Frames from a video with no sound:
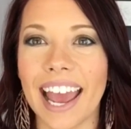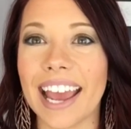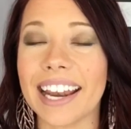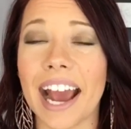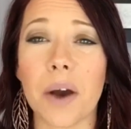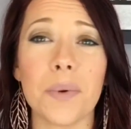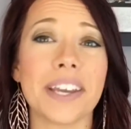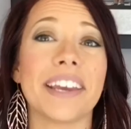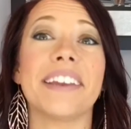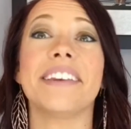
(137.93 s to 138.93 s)
and how we
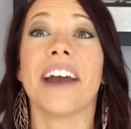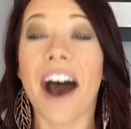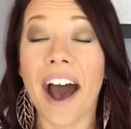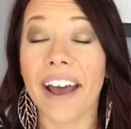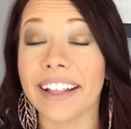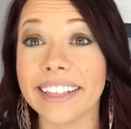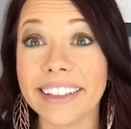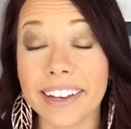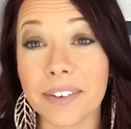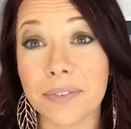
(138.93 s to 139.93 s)
cannot
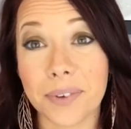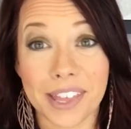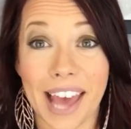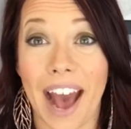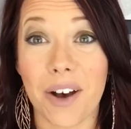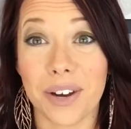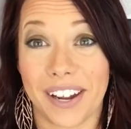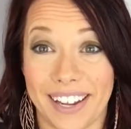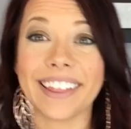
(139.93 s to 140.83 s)
live without it.